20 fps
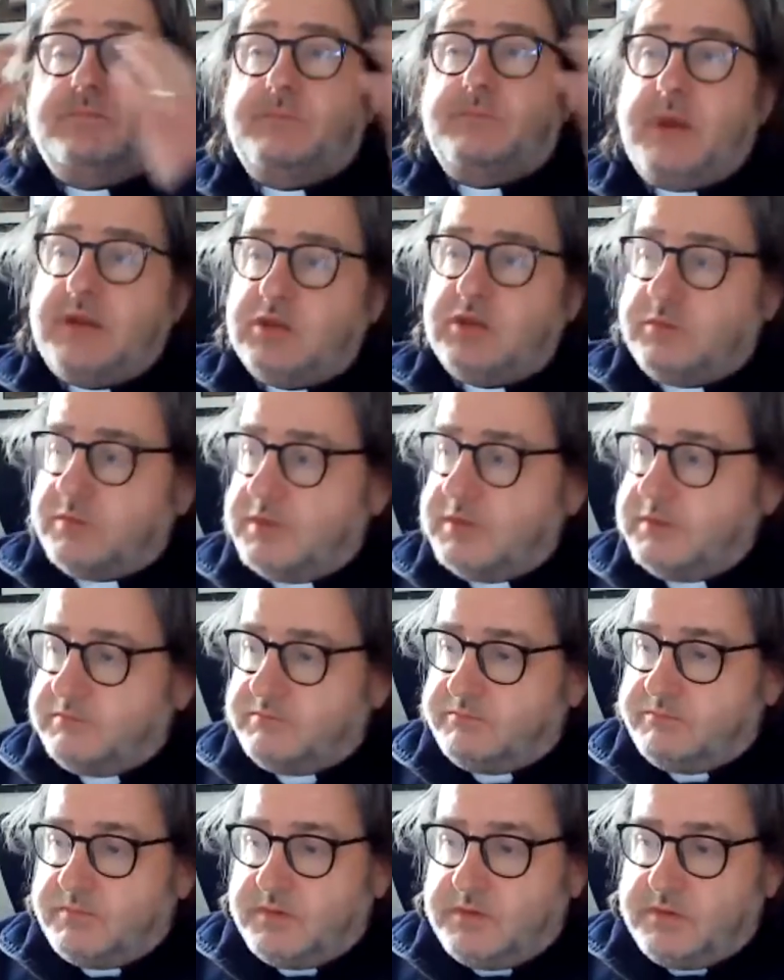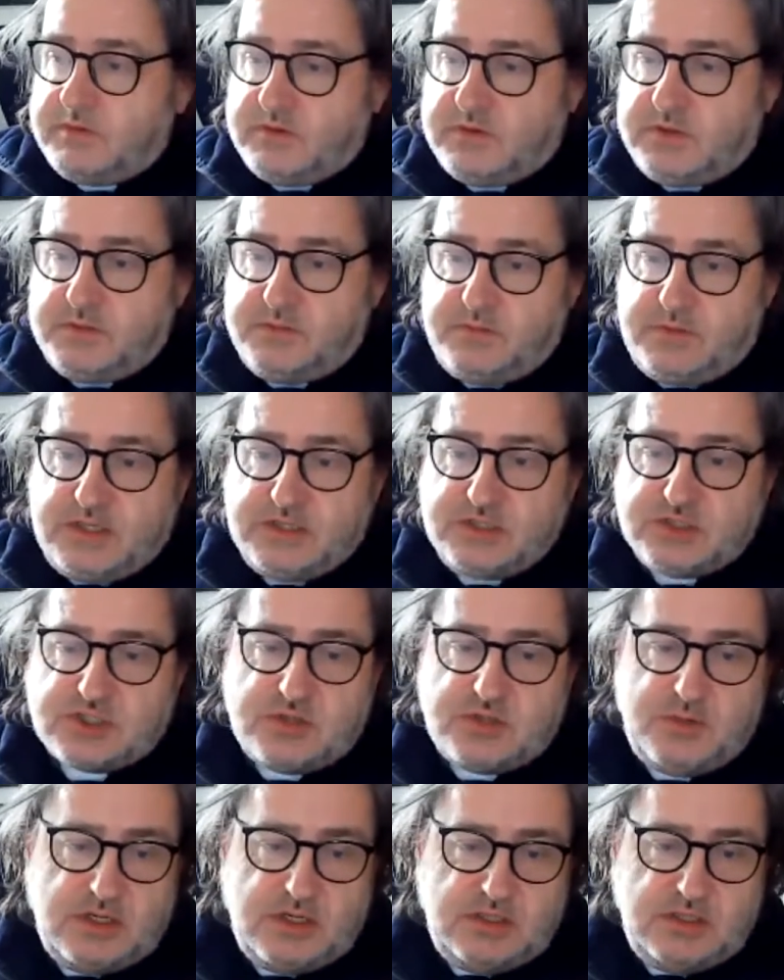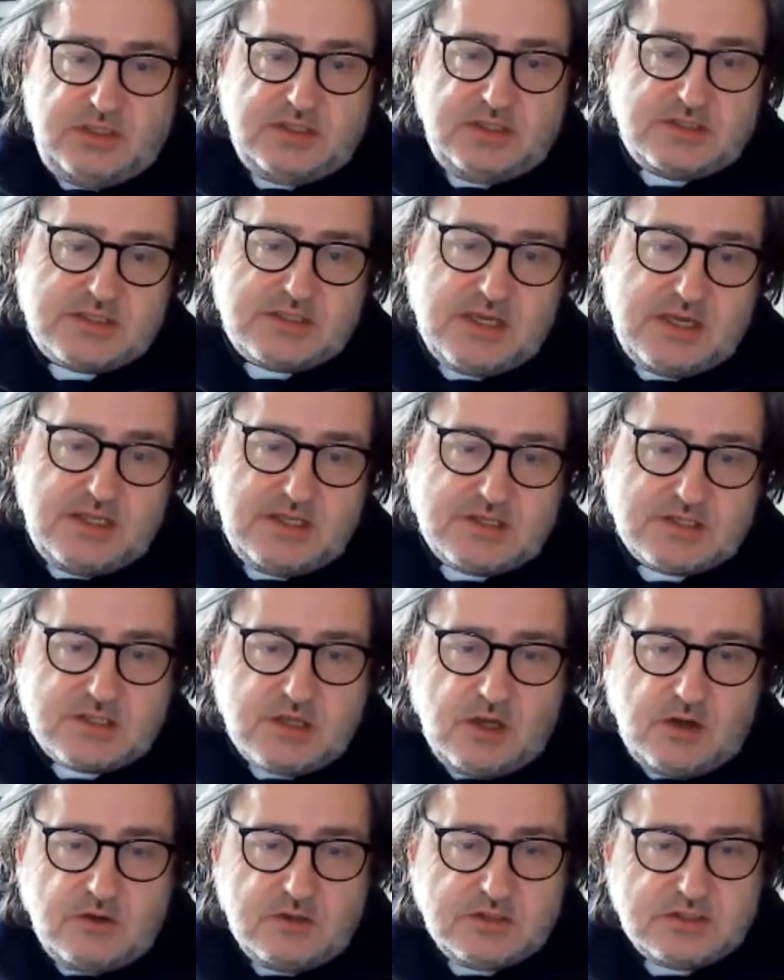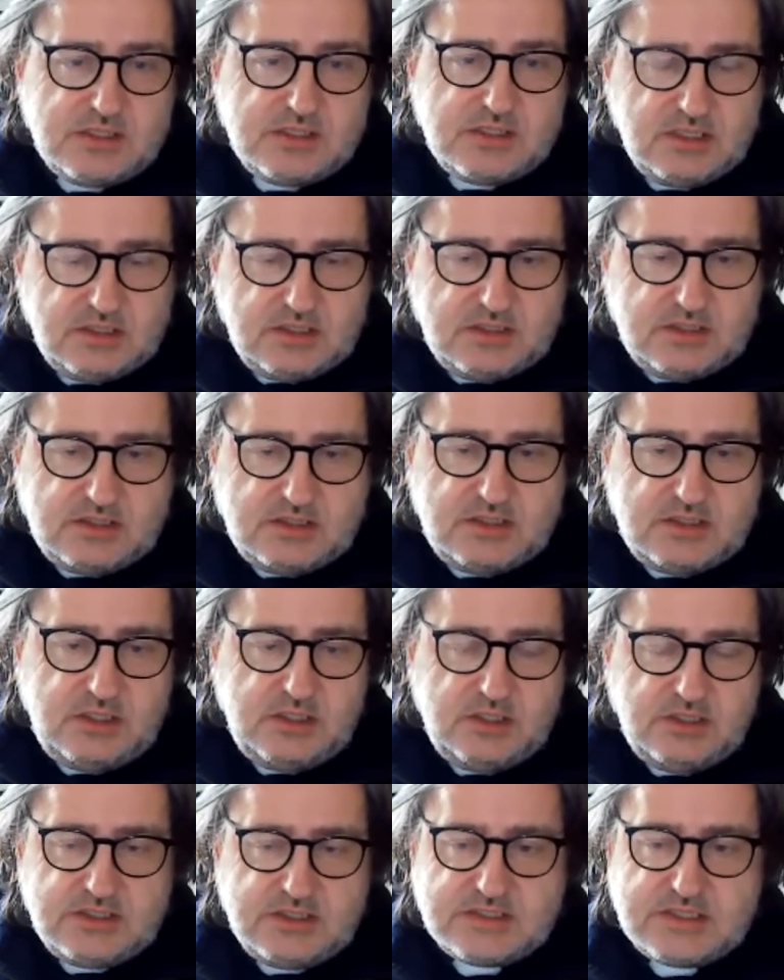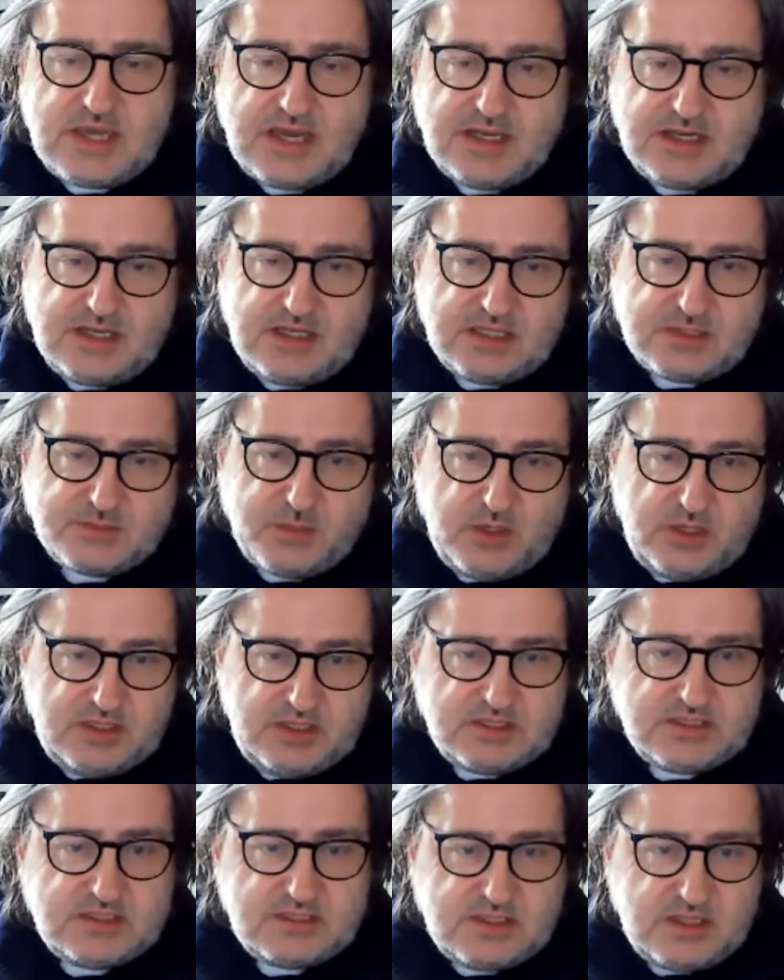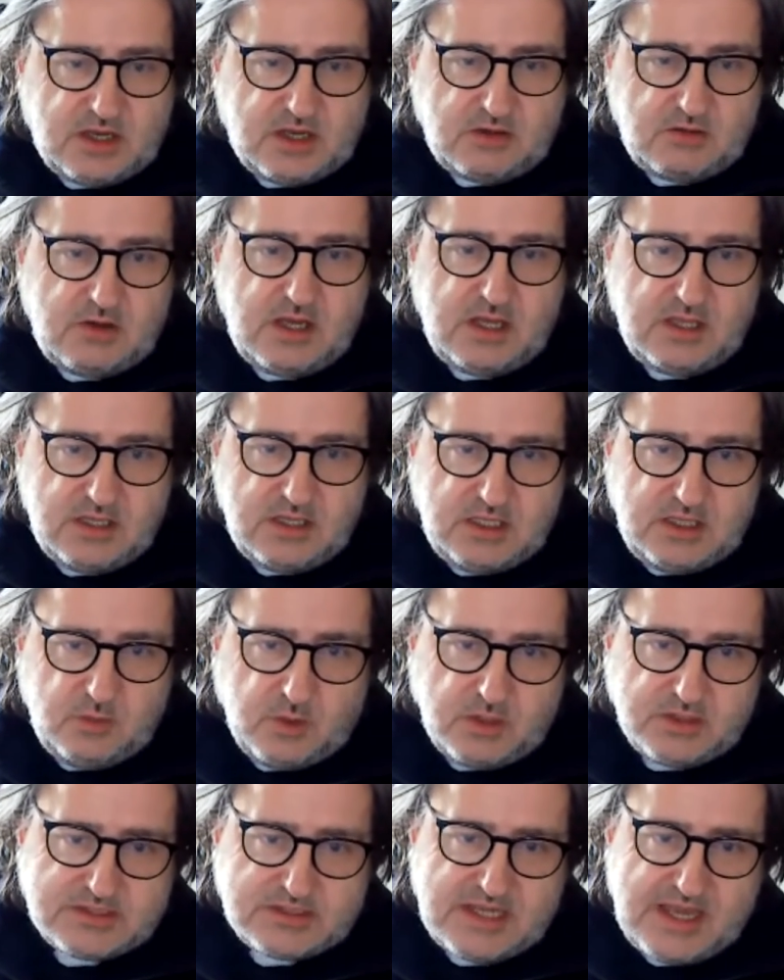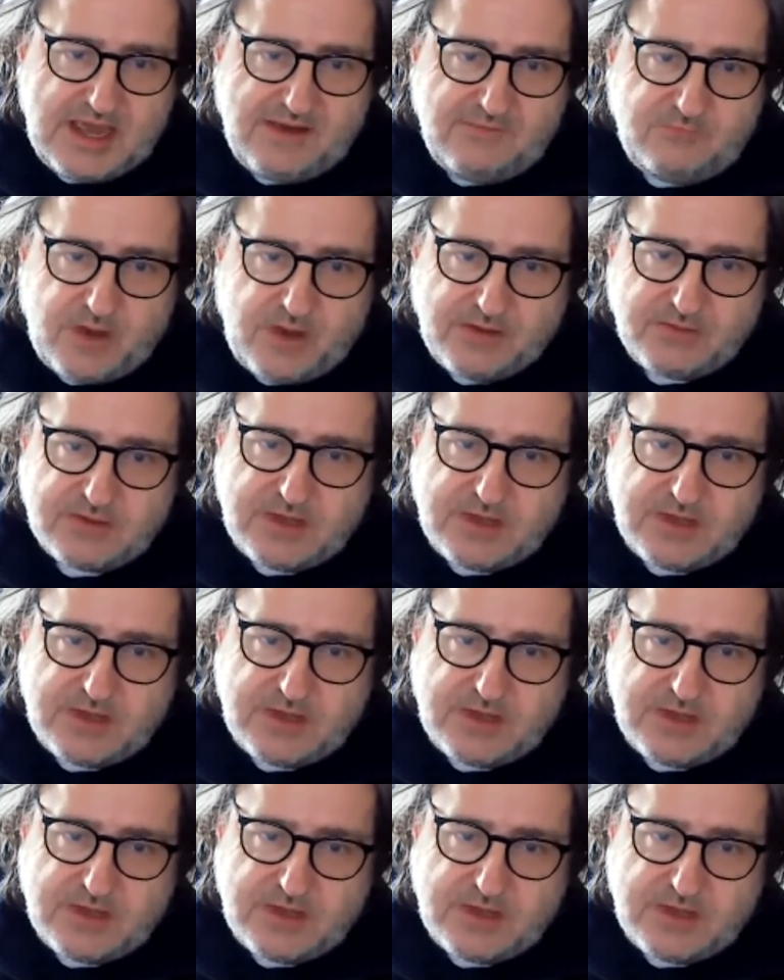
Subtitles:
picked up the instrument, you're singing the songs. Do you decide at this point this is the career that you want to have?